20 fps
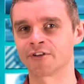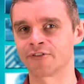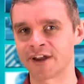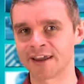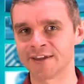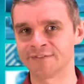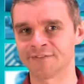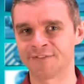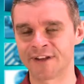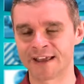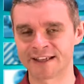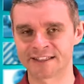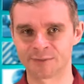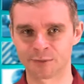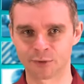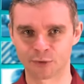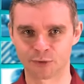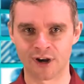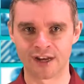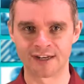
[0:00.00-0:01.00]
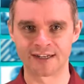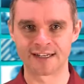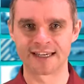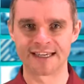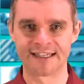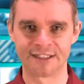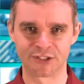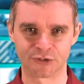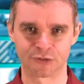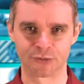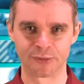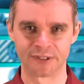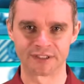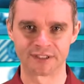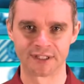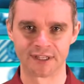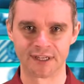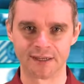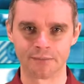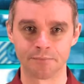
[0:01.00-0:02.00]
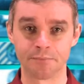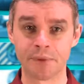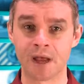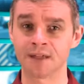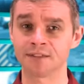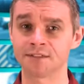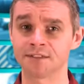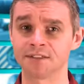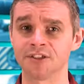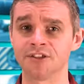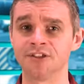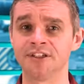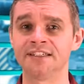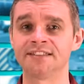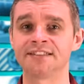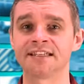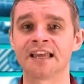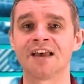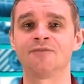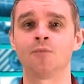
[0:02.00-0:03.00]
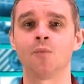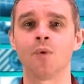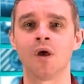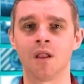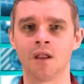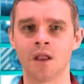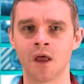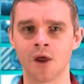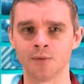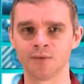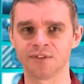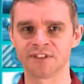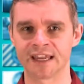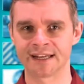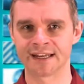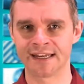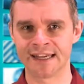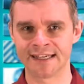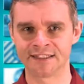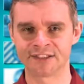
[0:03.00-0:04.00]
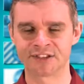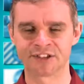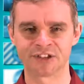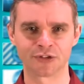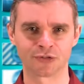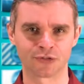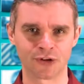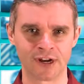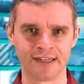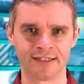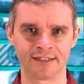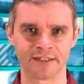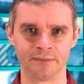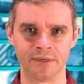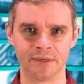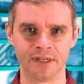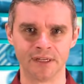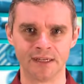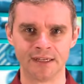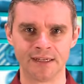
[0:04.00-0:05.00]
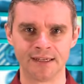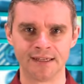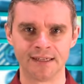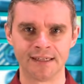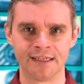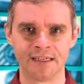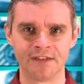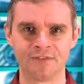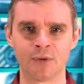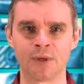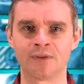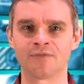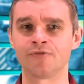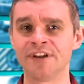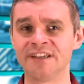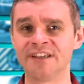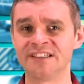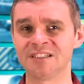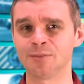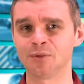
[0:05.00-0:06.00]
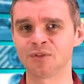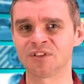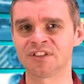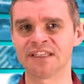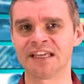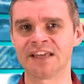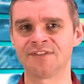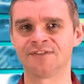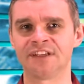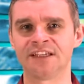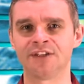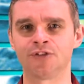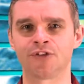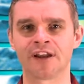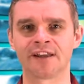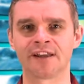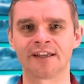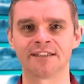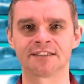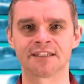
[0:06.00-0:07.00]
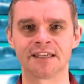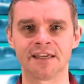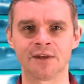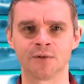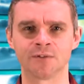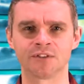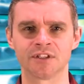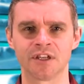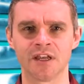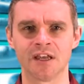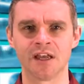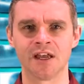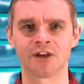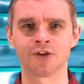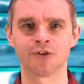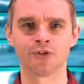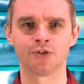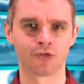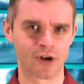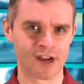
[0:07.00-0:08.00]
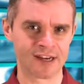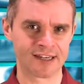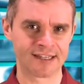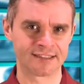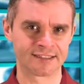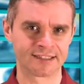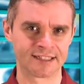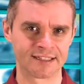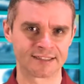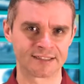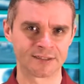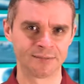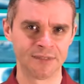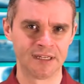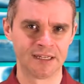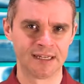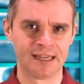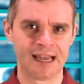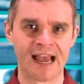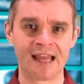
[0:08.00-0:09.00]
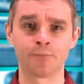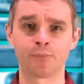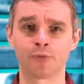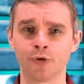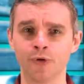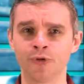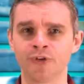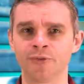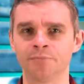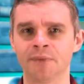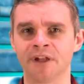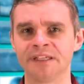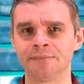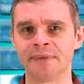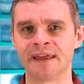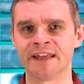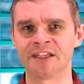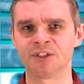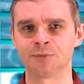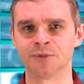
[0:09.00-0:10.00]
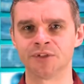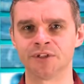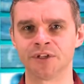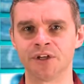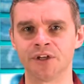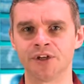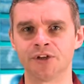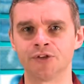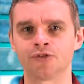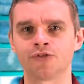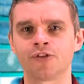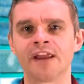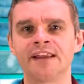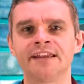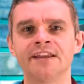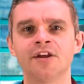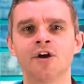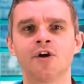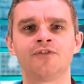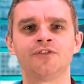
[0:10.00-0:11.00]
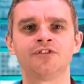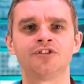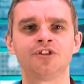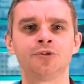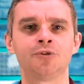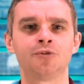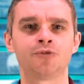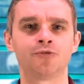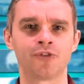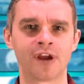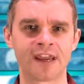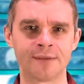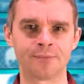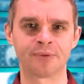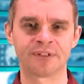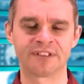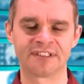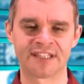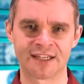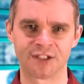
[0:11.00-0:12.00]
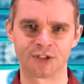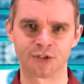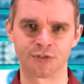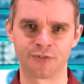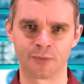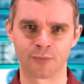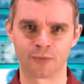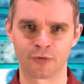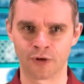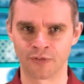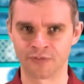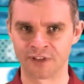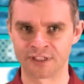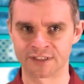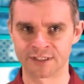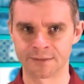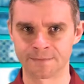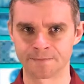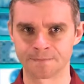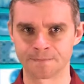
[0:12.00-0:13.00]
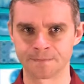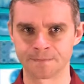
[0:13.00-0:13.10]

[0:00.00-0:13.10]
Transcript: great flexible trading instrument, but you need to have well-honed techniques to trade them. If you have reasonable C F D trading skills, a good trading system and prudent money management, trading offers you great potential for profit.